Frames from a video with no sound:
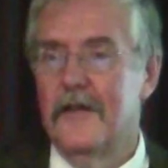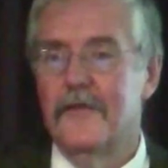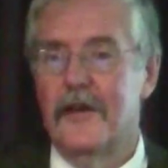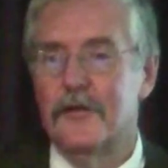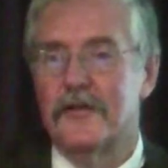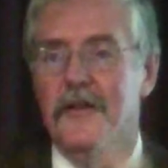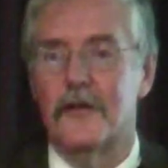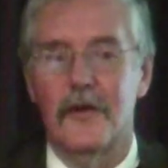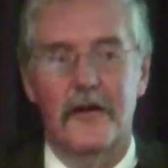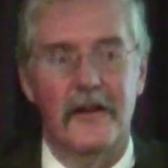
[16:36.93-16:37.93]
the vendors can
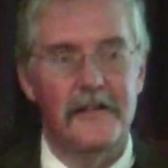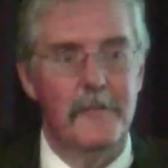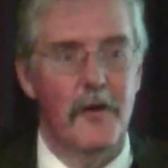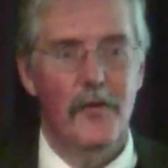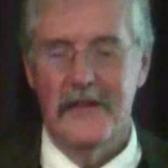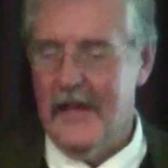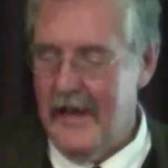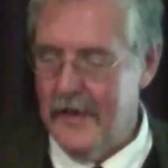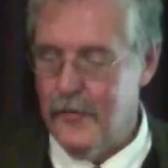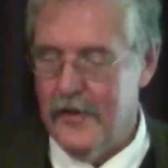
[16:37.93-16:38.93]
agree on XML when they
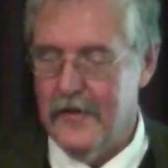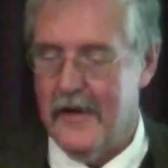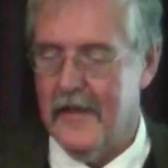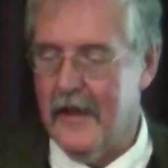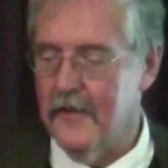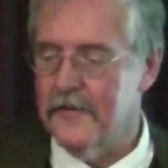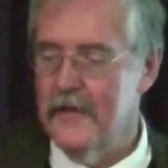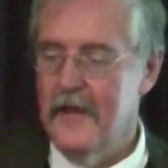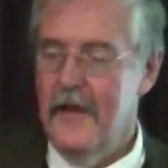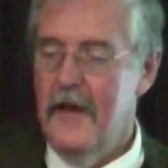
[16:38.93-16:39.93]
can't agree on anything else.
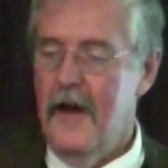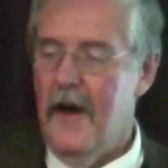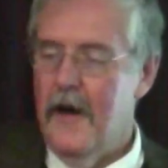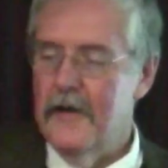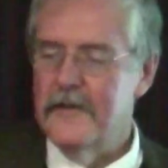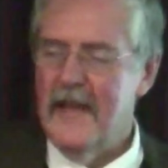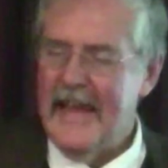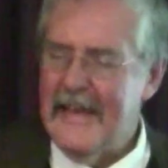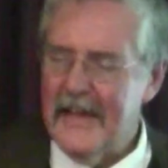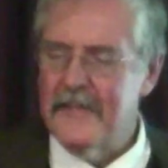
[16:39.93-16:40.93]

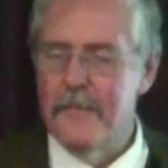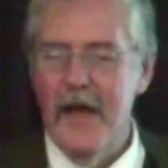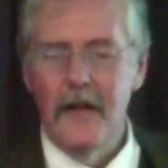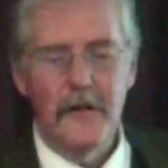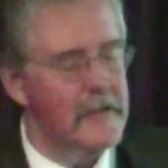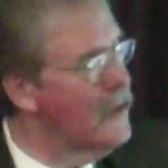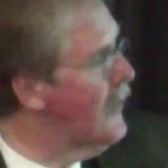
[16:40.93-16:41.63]
In XML,